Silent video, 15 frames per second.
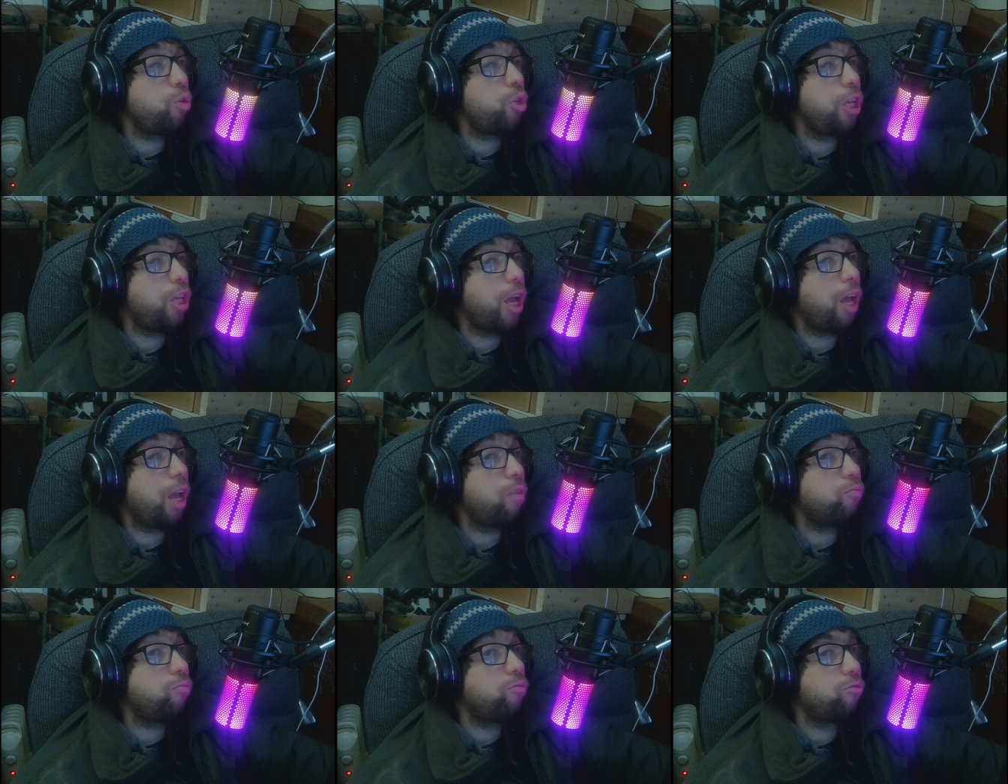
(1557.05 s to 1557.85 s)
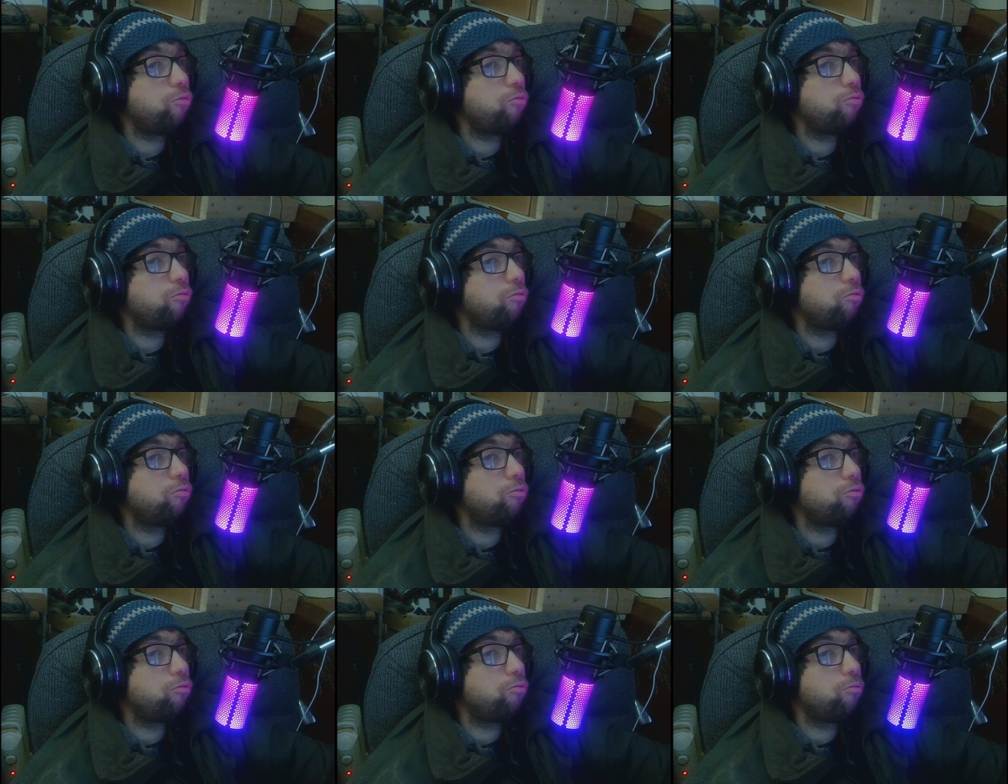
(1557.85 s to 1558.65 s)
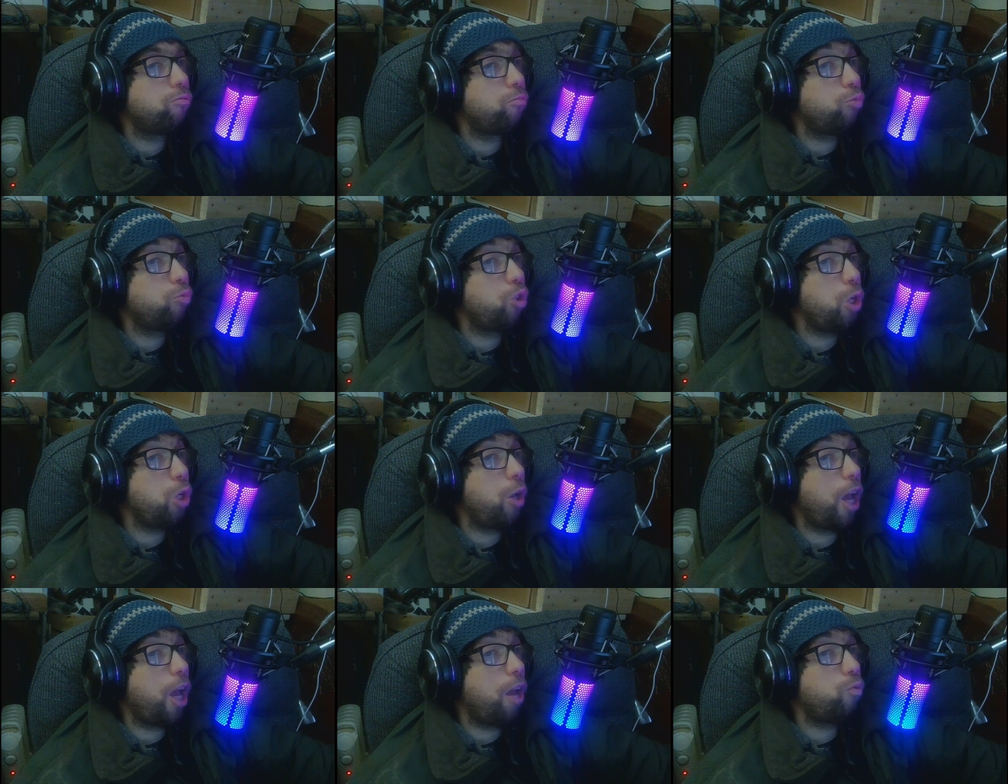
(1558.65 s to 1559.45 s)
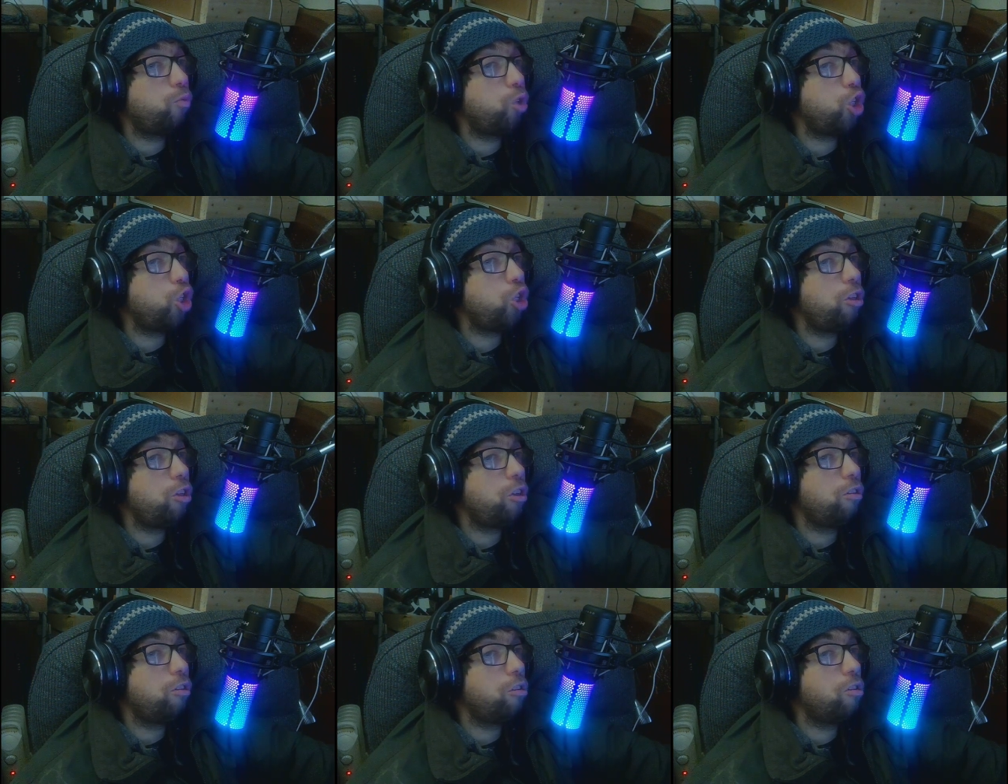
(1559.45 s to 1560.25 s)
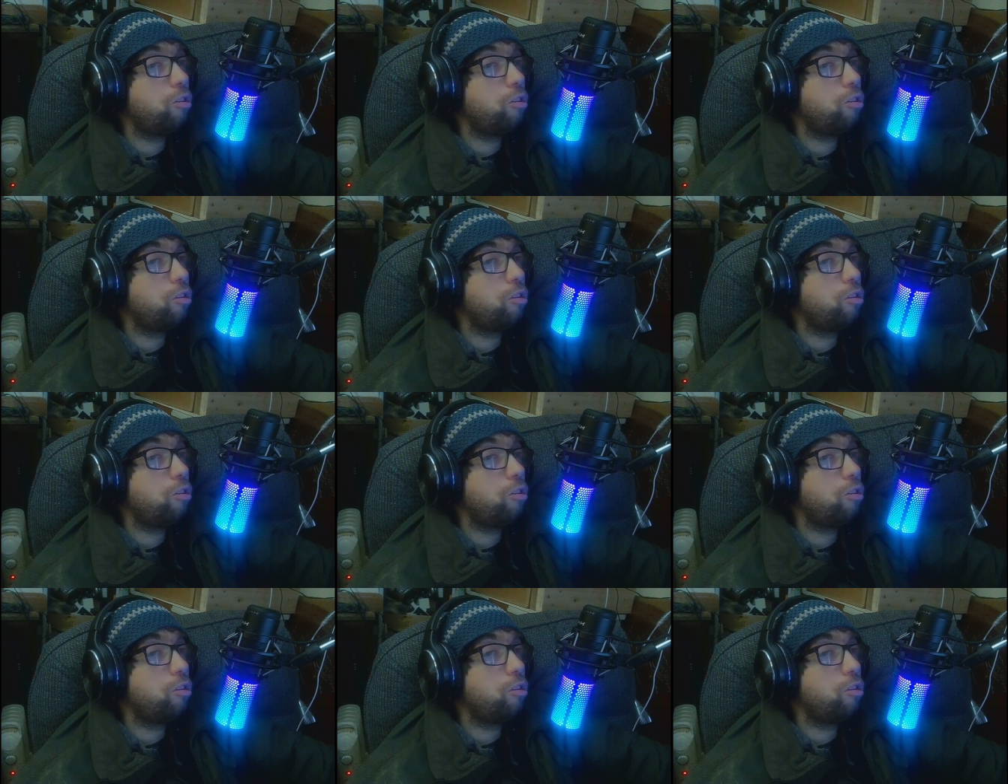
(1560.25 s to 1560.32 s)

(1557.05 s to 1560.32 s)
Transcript: Do you have? Do you have what you need?